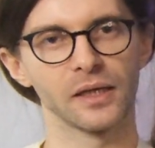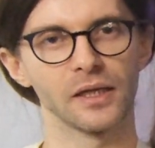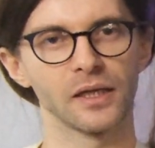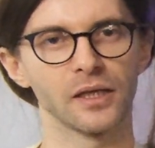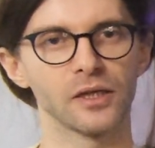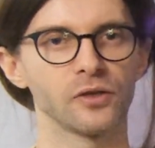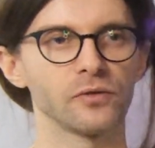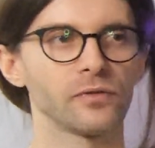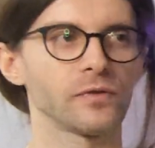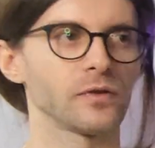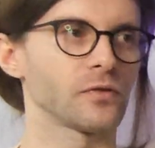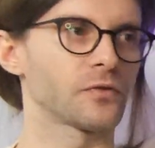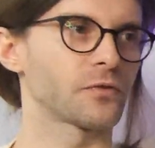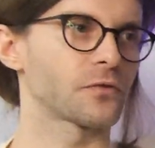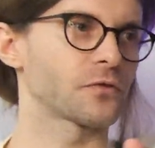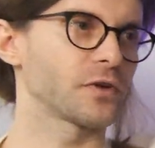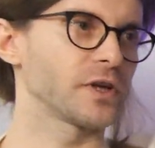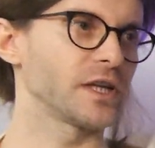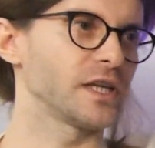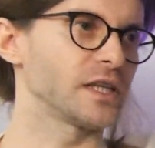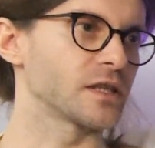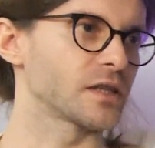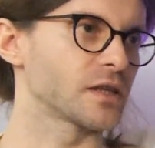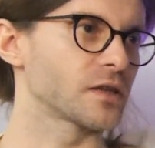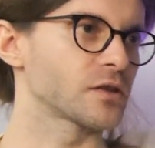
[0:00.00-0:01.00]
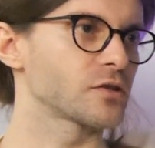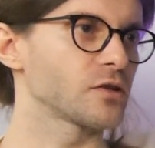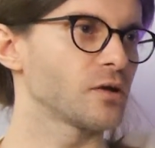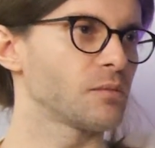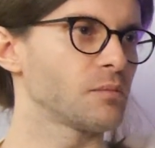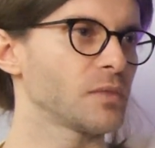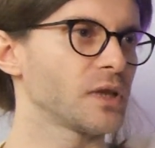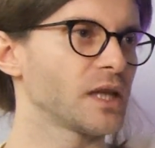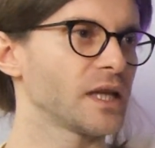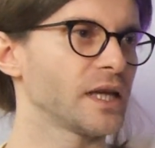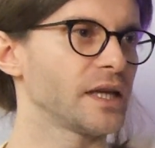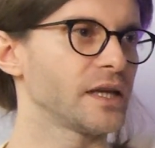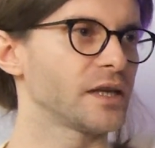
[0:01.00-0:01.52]
you will freeze some
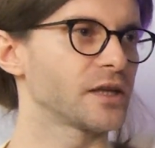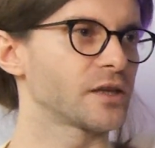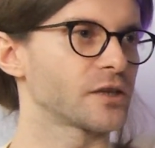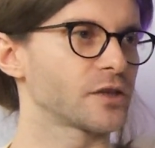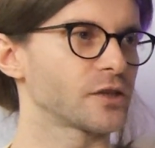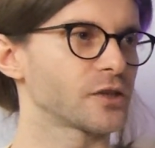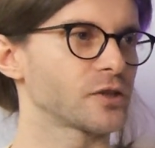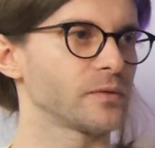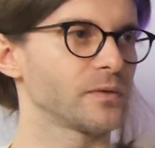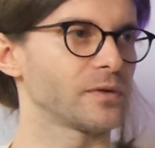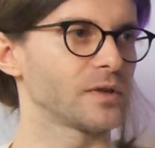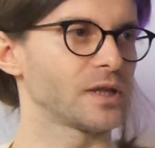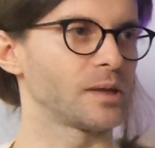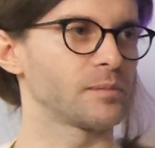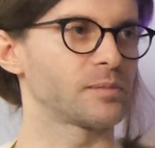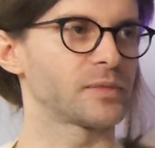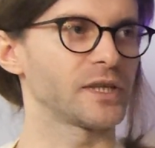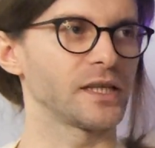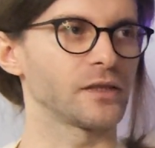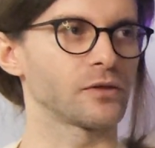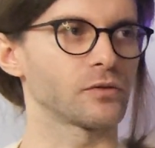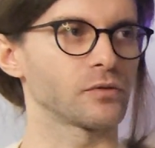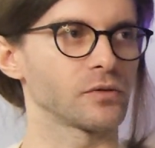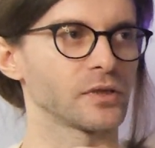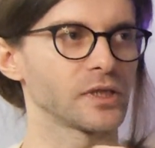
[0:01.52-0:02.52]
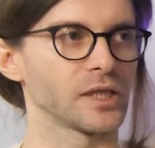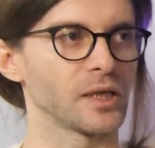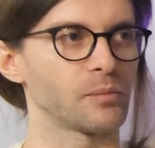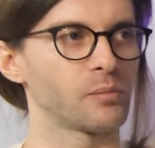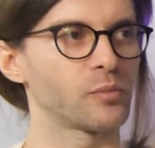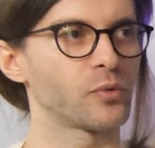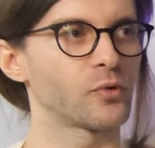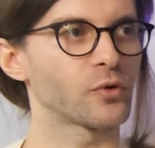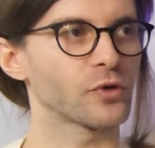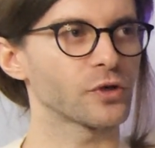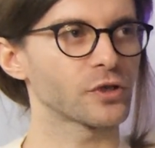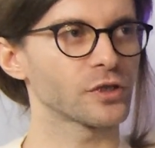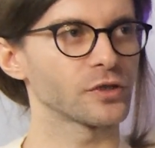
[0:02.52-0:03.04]
layers, you will update only a
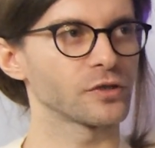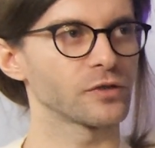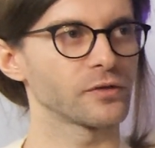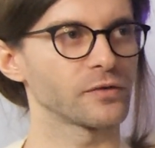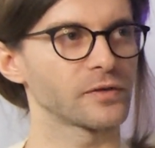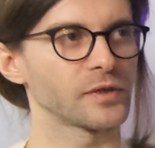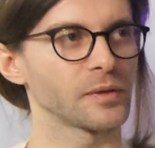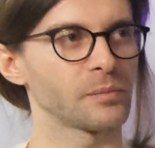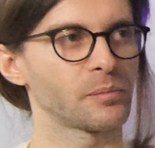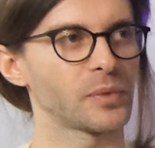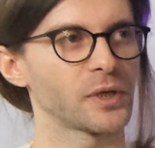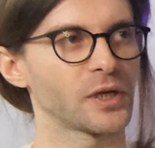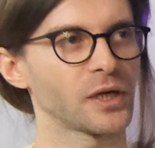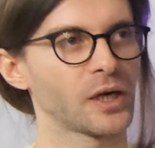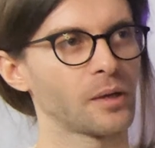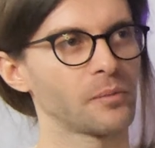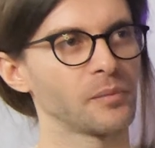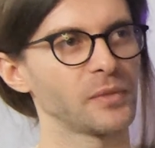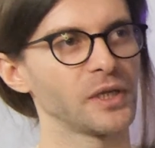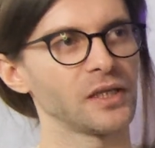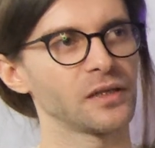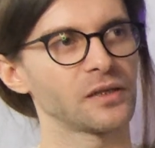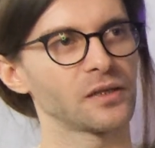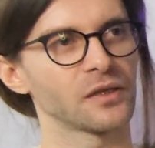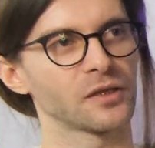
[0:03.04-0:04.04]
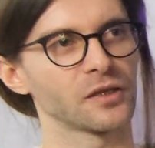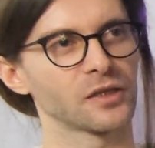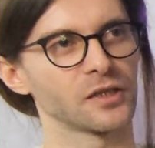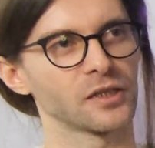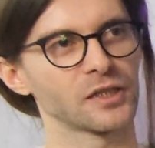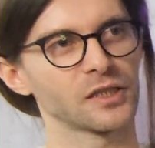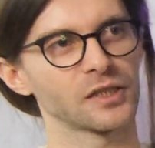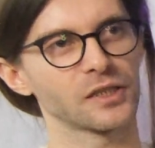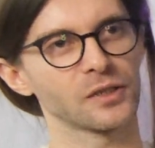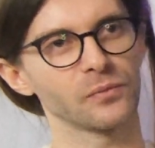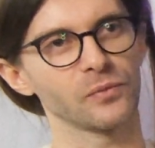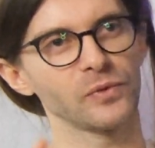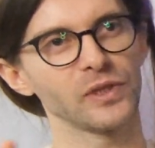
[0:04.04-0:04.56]
portion of the
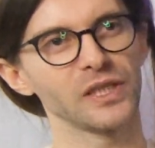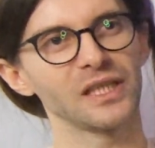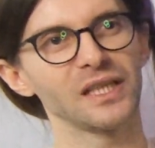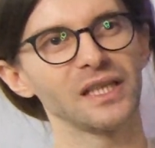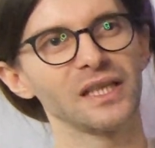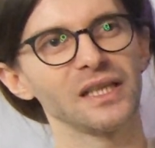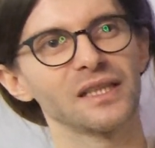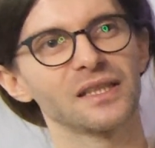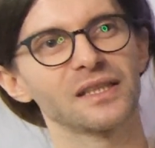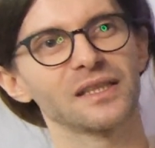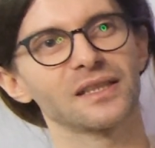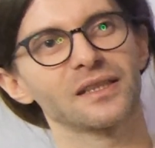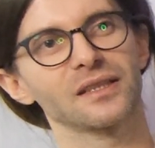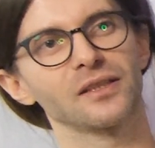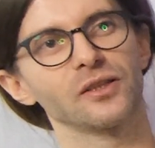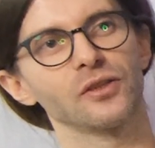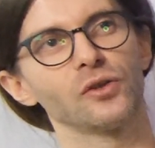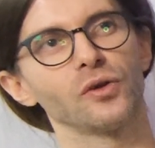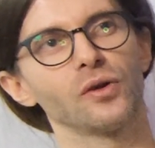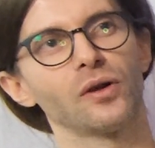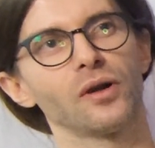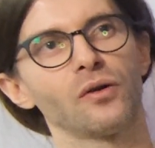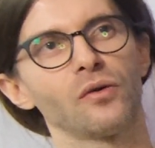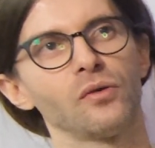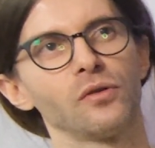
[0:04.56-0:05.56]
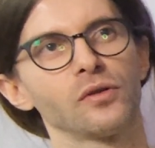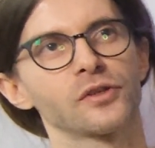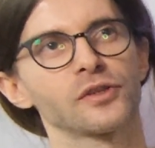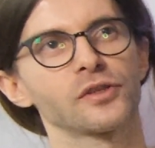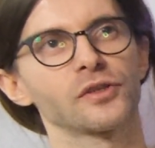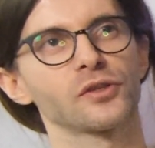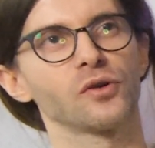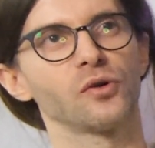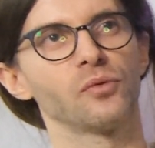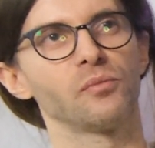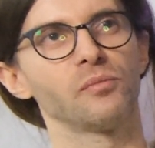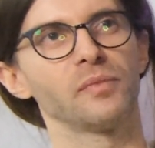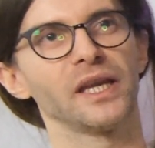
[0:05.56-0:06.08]
parameters. With this, you are
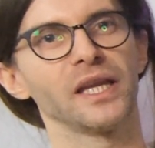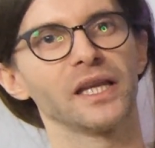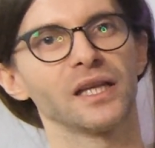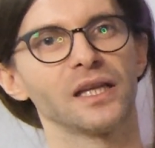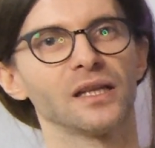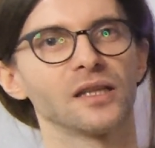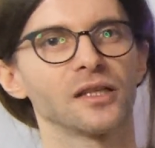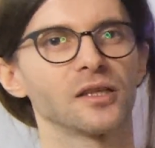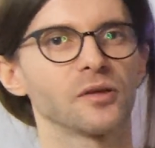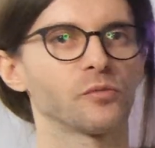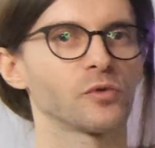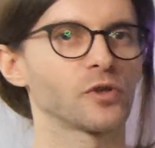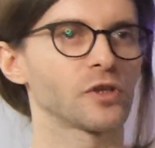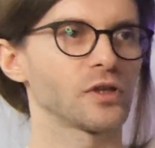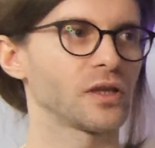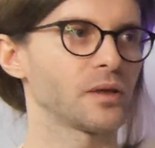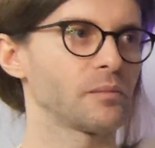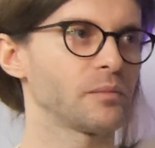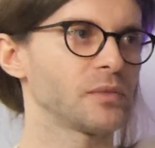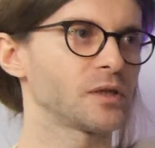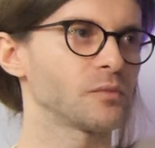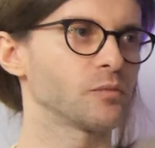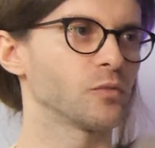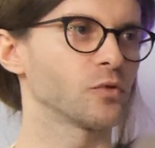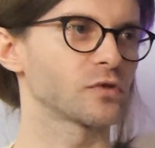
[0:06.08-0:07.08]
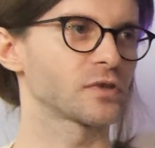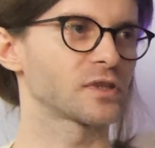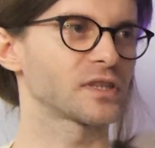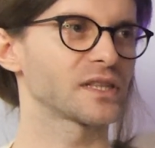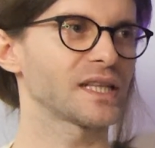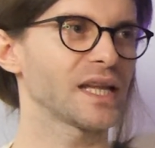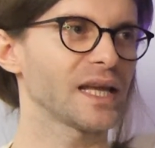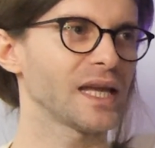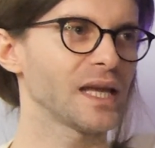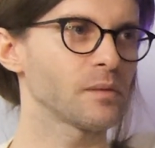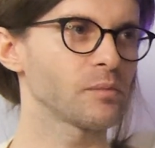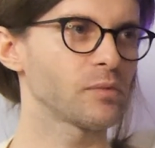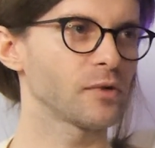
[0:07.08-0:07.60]
also making the model a bit more
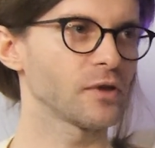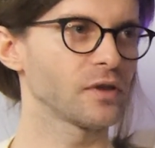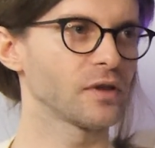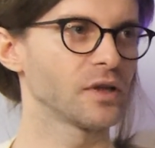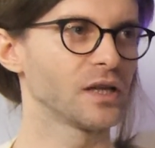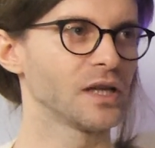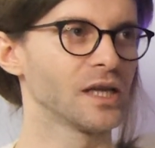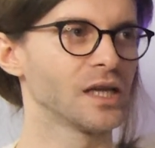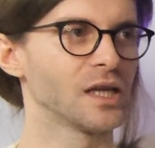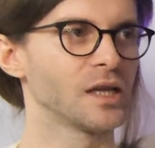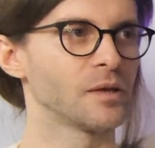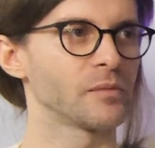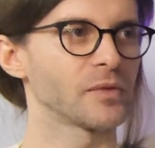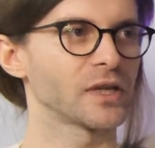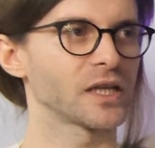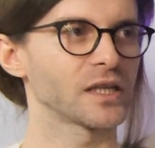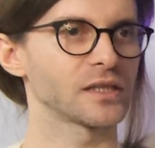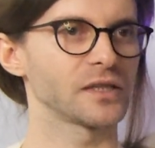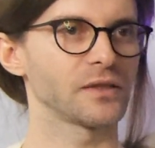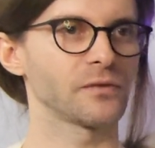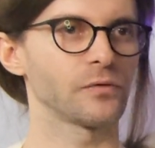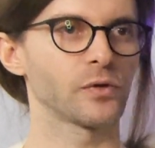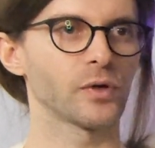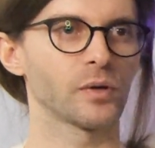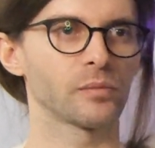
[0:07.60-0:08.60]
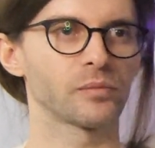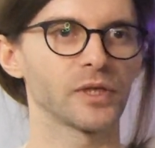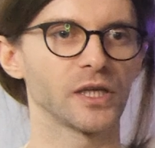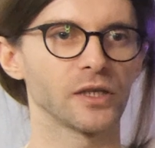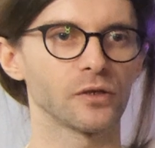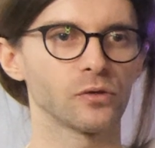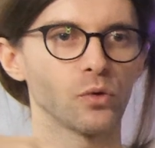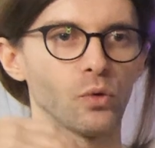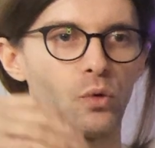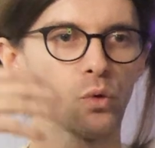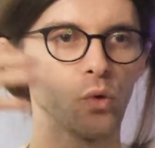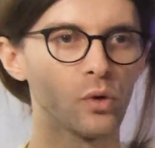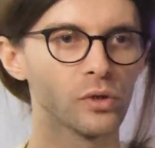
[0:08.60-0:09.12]
stable, because if you
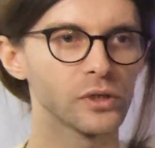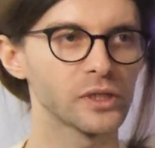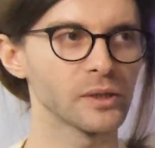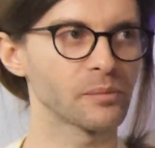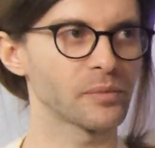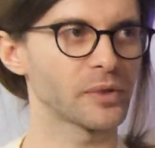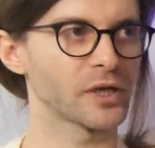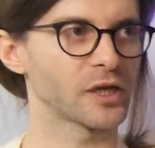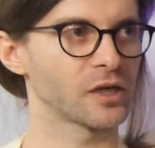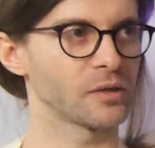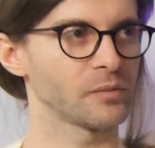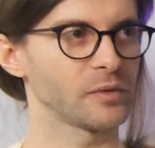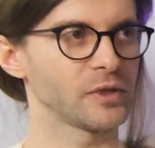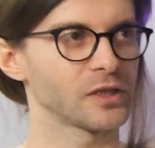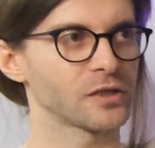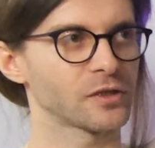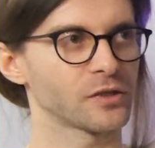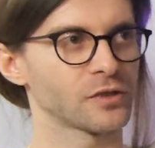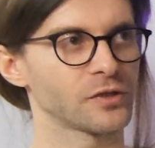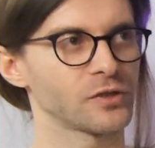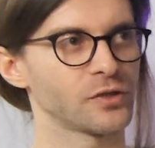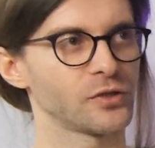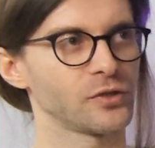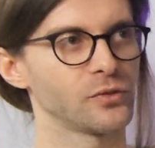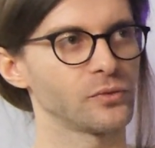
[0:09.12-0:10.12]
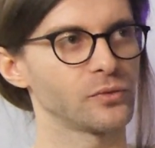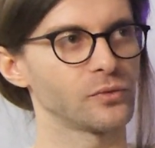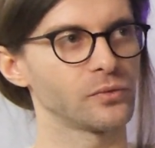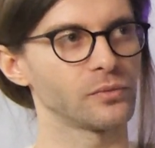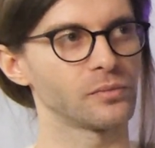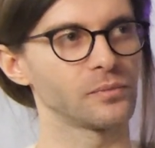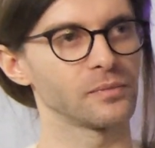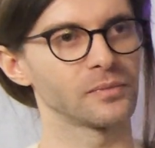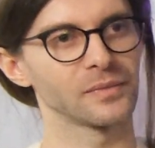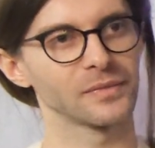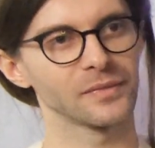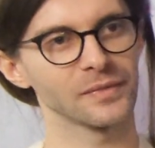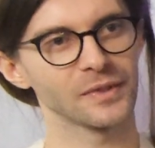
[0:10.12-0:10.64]
update all the parameters, you
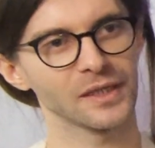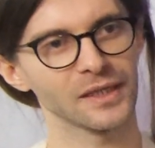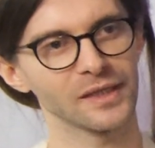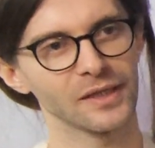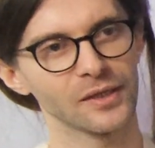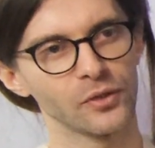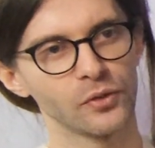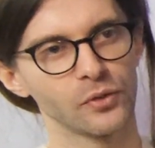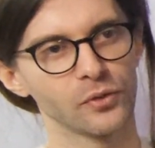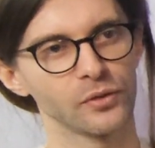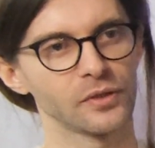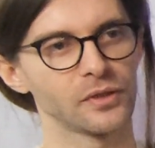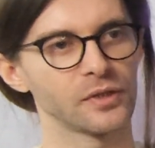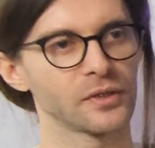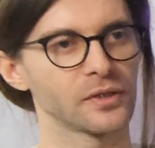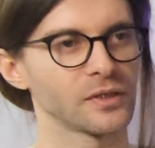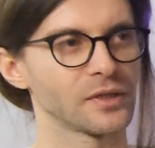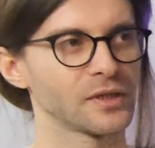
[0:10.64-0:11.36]
could